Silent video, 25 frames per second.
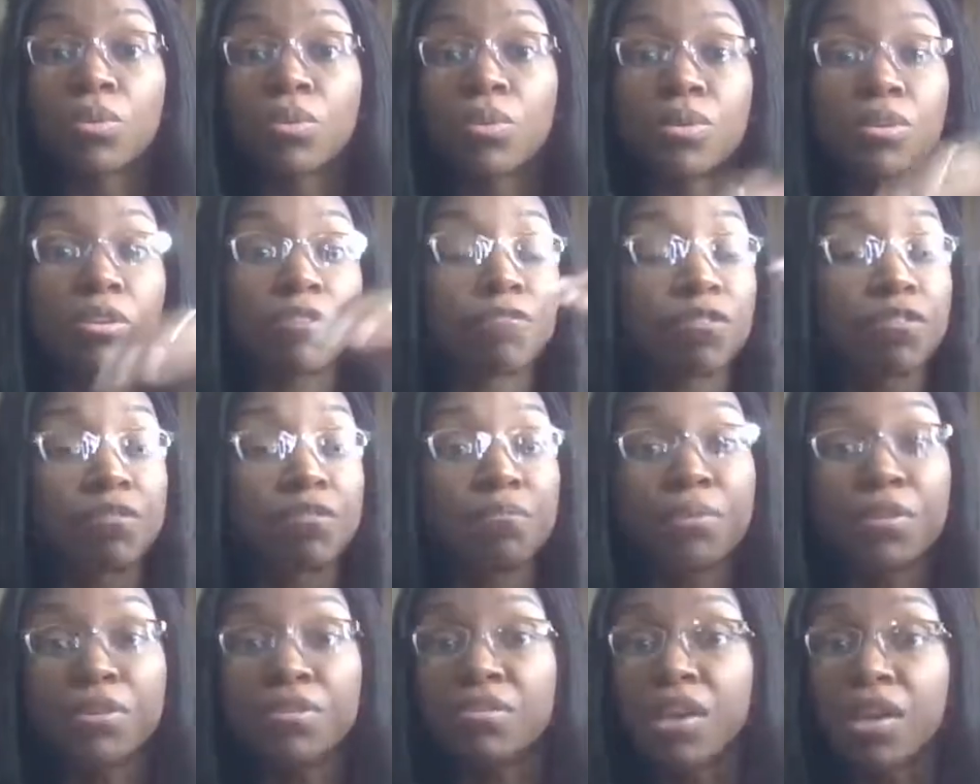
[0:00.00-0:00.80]
if it's
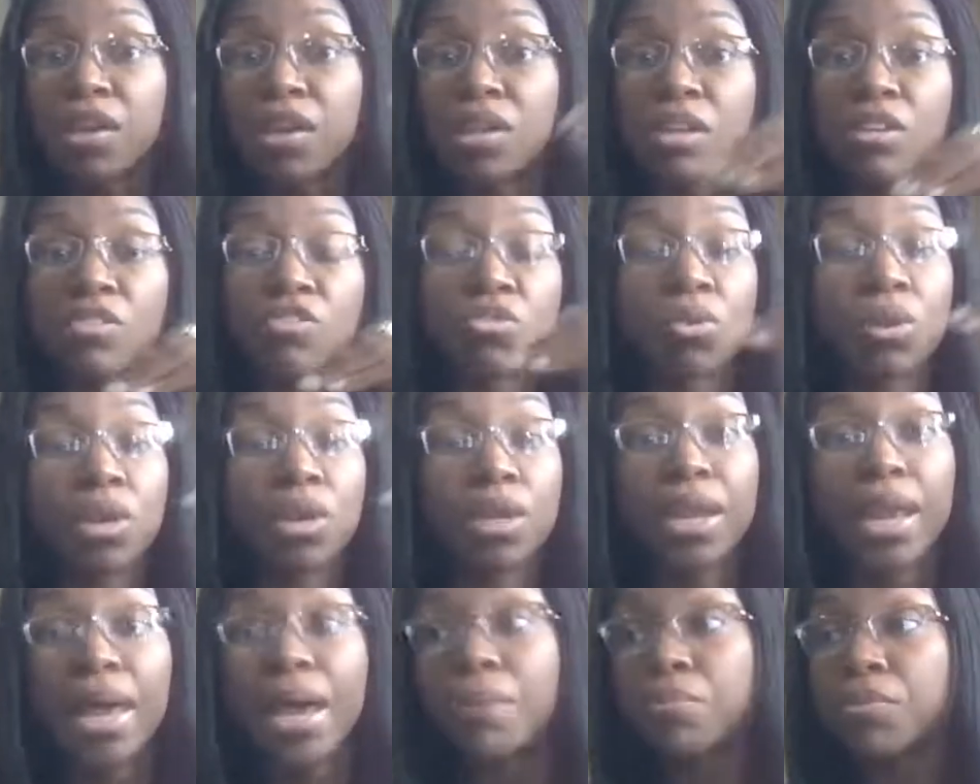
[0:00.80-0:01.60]
pertaining to a
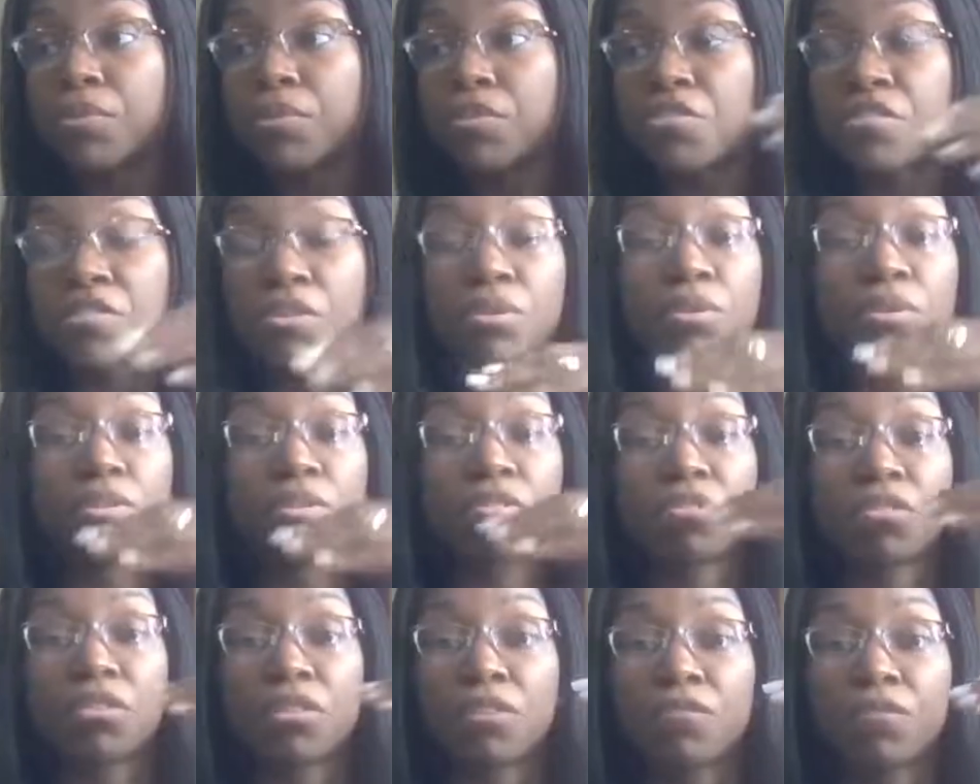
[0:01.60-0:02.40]
lab result,
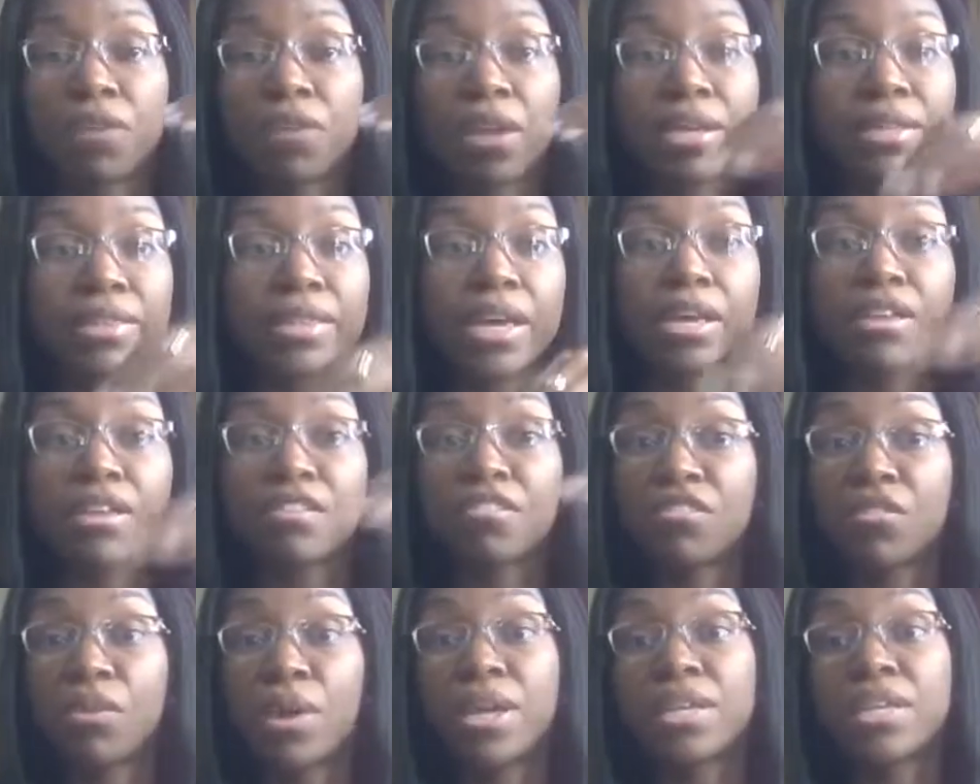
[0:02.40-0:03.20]
stuff like that.
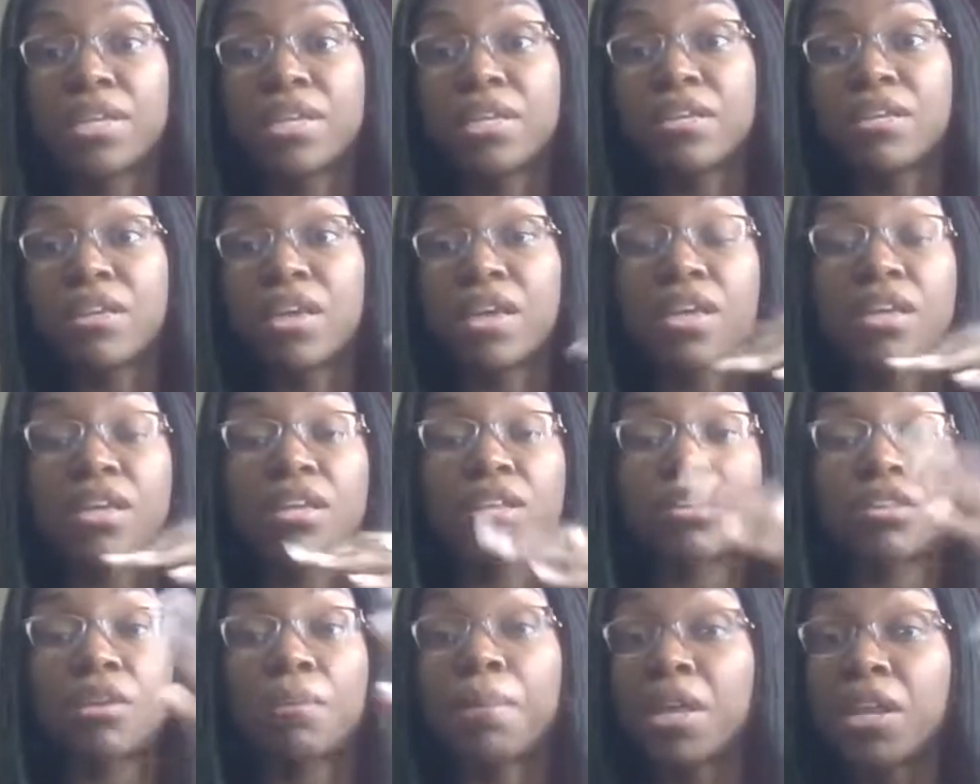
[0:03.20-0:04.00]
So I need,
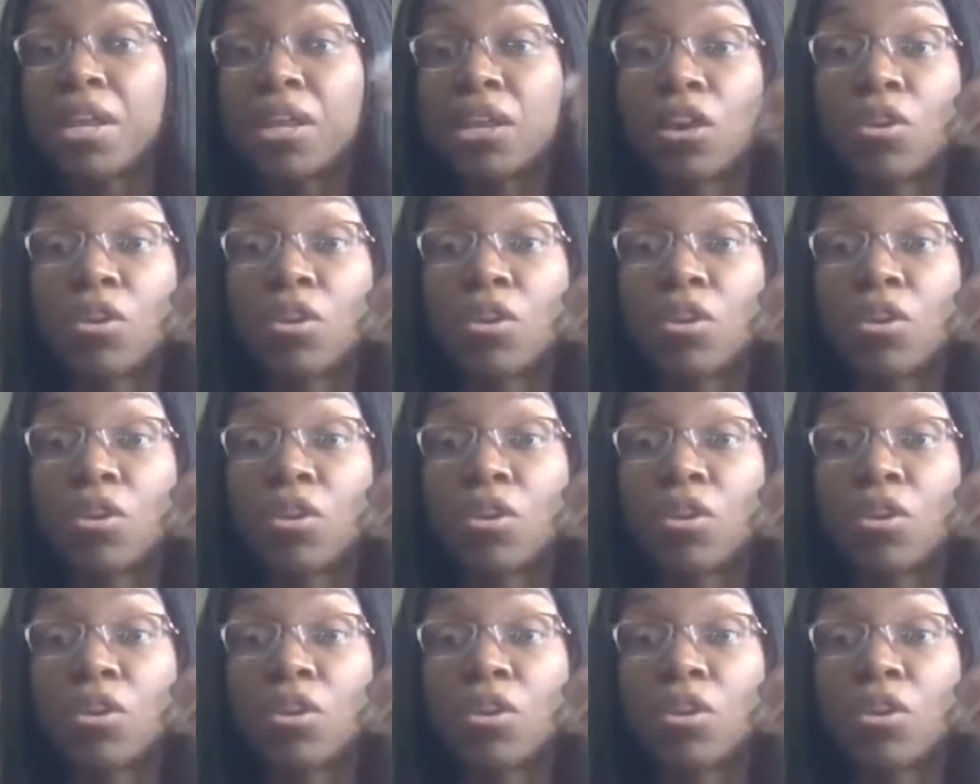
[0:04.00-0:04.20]
and depending